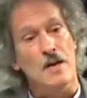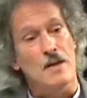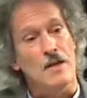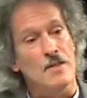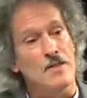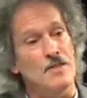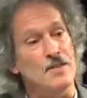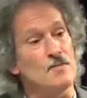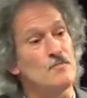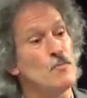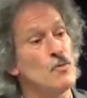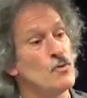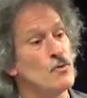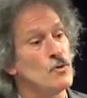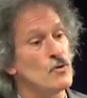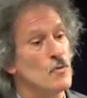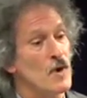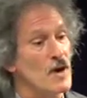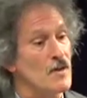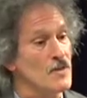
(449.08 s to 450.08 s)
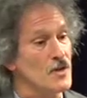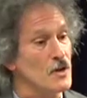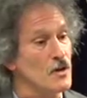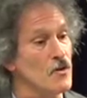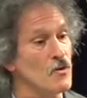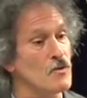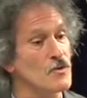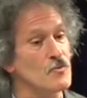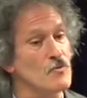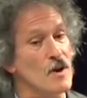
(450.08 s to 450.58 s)
the moon around the
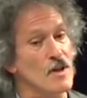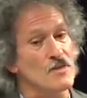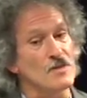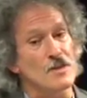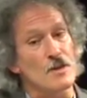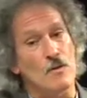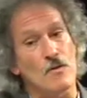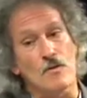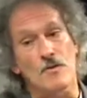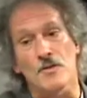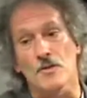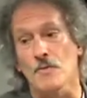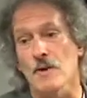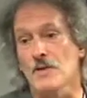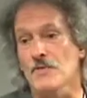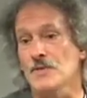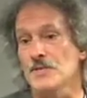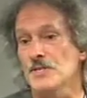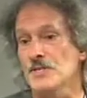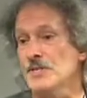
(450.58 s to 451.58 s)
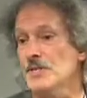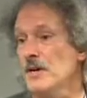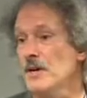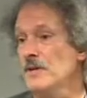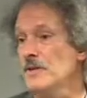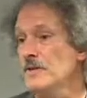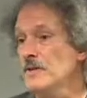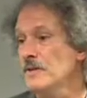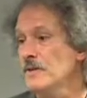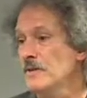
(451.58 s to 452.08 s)
earth rather than the earth around the
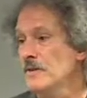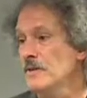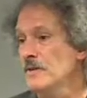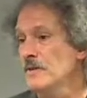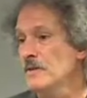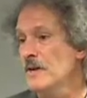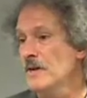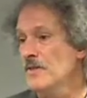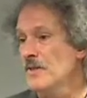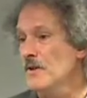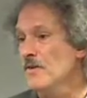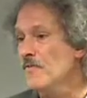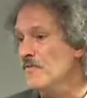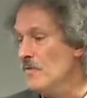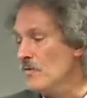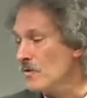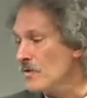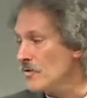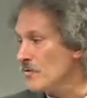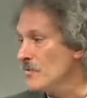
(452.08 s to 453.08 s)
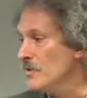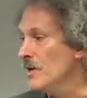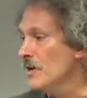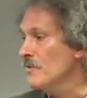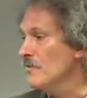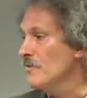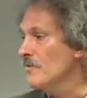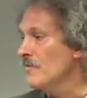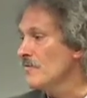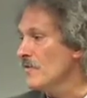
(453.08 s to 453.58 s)
sun, and therefore a
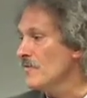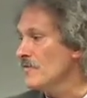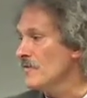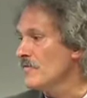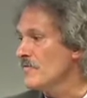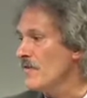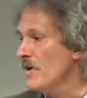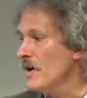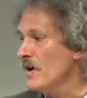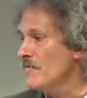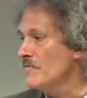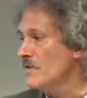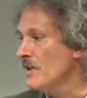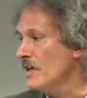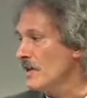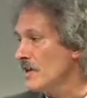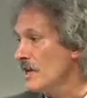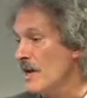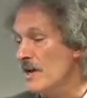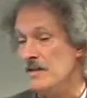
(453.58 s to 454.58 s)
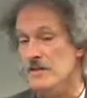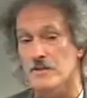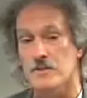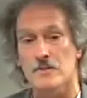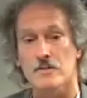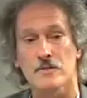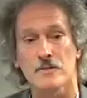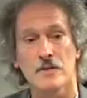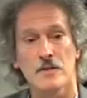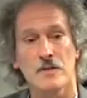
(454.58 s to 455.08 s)
355-day
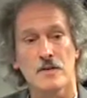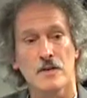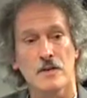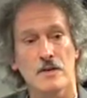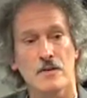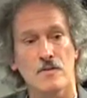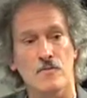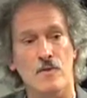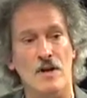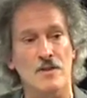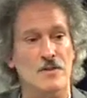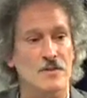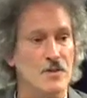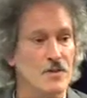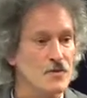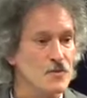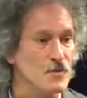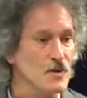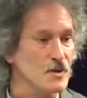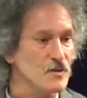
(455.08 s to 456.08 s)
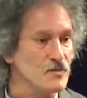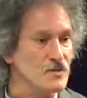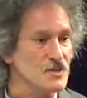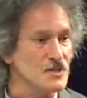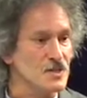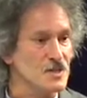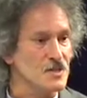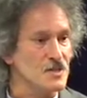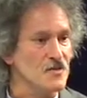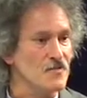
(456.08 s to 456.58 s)
calendar rather than the
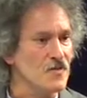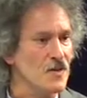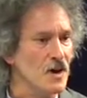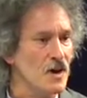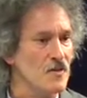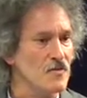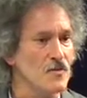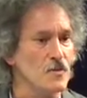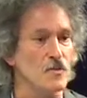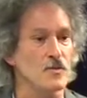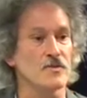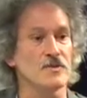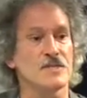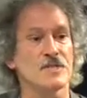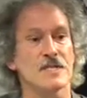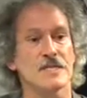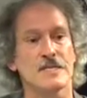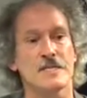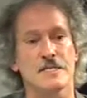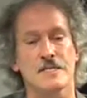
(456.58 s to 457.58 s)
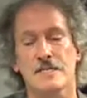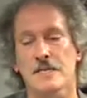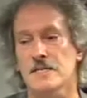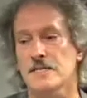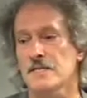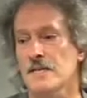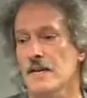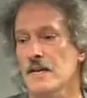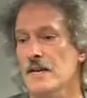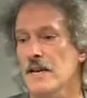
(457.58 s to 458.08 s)
365,
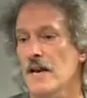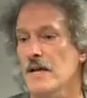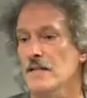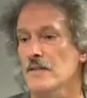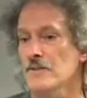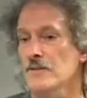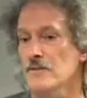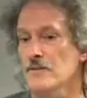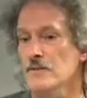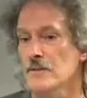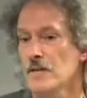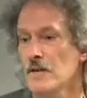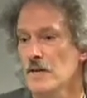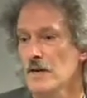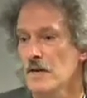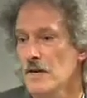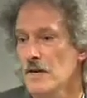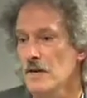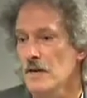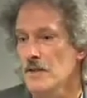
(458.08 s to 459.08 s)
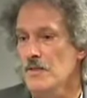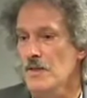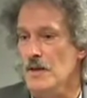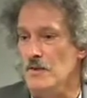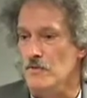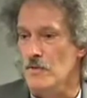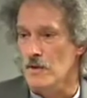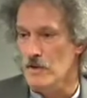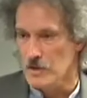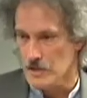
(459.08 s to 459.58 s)
366-day calendar
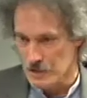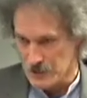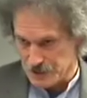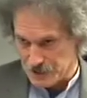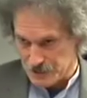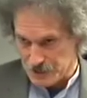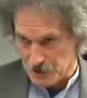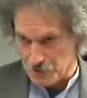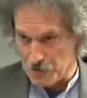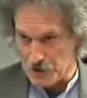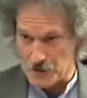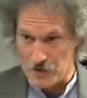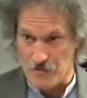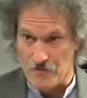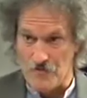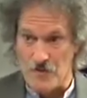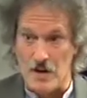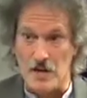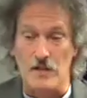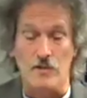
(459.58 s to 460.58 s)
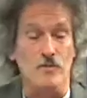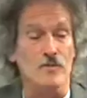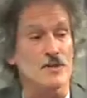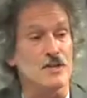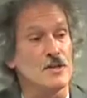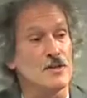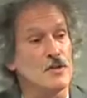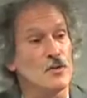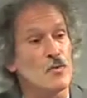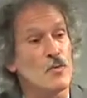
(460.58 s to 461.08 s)
that is typically followed
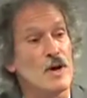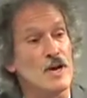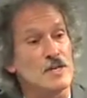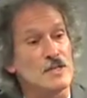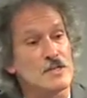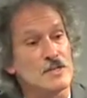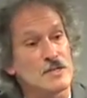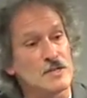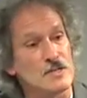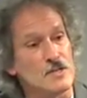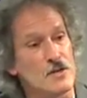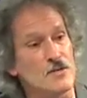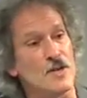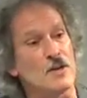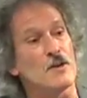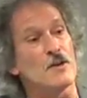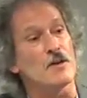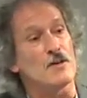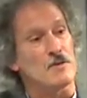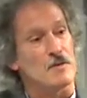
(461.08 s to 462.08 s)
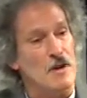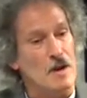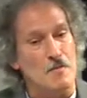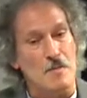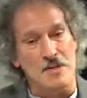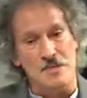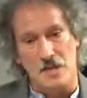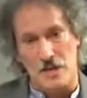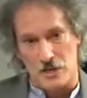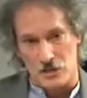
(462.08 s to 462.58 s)
in the West, so that
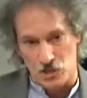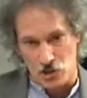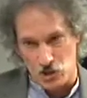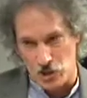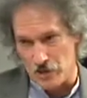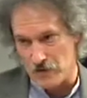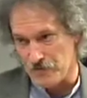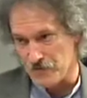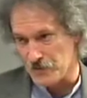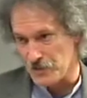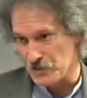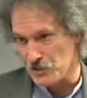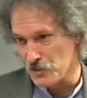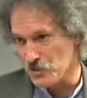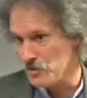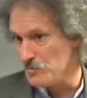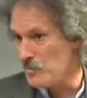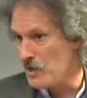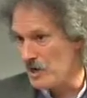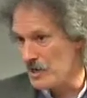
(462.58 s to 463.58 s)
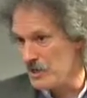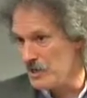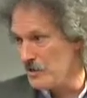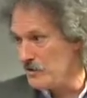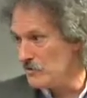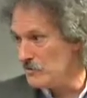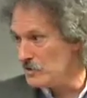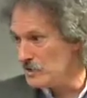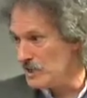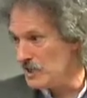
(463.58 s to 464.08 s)
Ramadan shifts year by
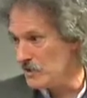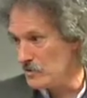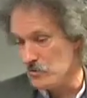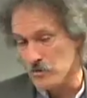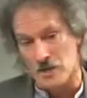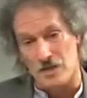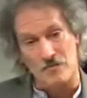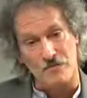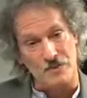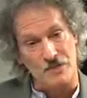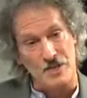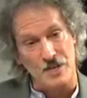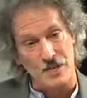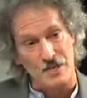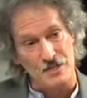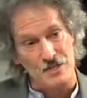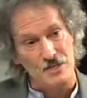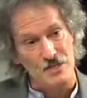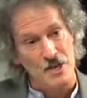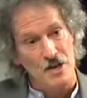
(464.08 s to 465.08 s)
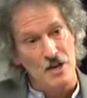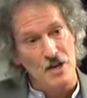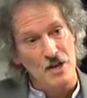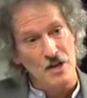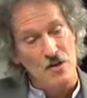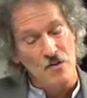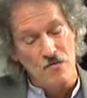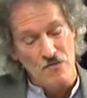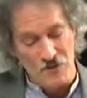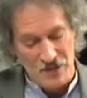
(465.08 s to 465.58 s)
year, 10 or 11 days,
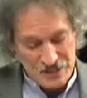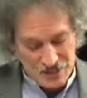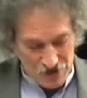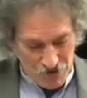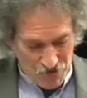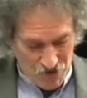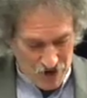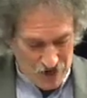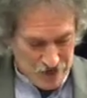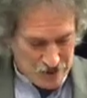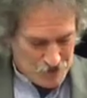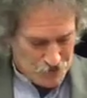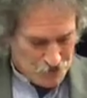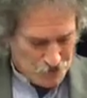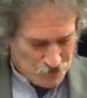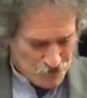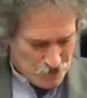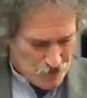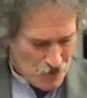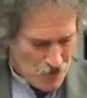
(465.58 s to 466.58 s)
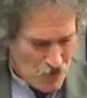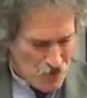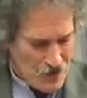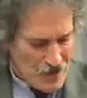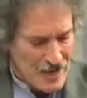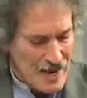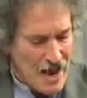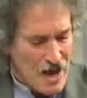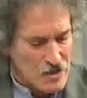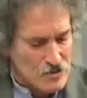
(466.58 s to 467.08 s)
vis-a-vis the
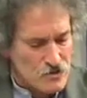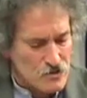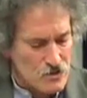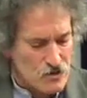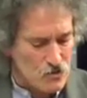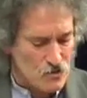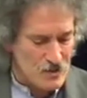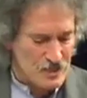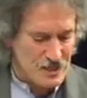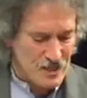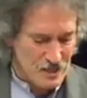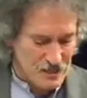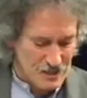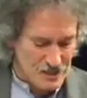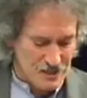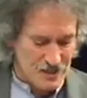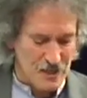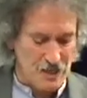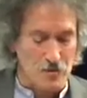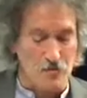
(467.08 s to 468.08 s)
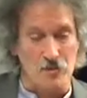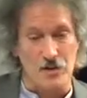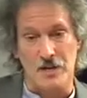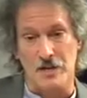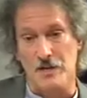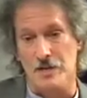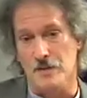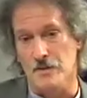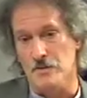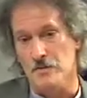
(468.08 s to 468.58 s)
calendar that we tend to
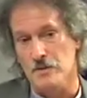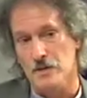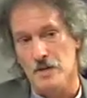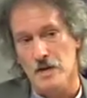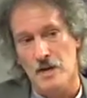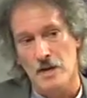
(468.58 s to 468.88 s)
celebrate here.